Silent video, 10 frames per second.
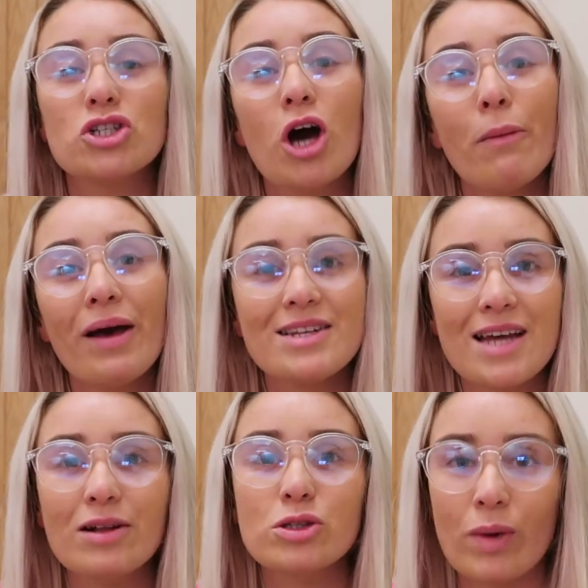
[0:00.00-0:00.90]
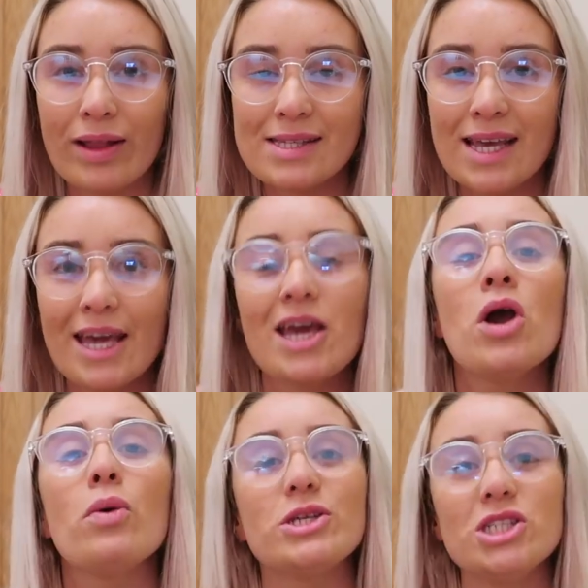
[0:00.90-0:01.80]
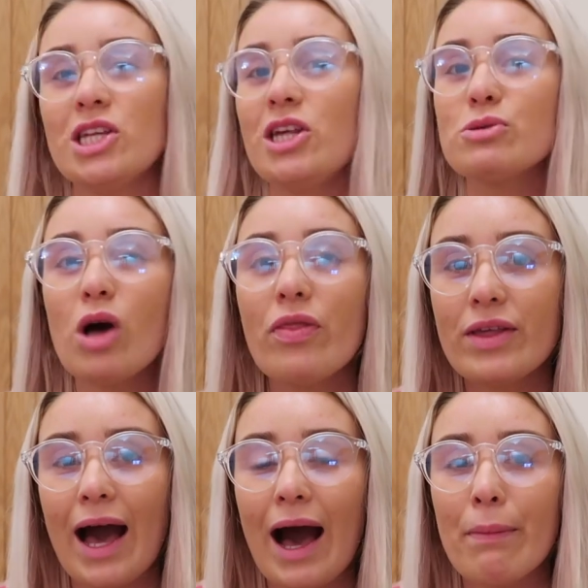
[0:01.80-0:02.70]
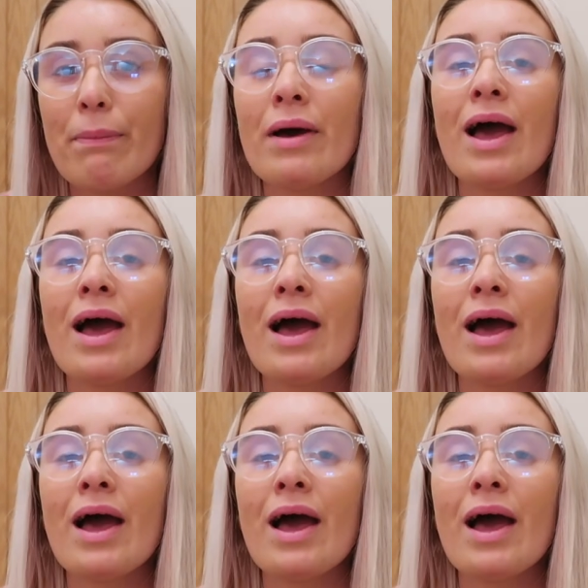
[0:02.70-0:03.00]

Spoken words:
TOM&EL20, which you can use on the app.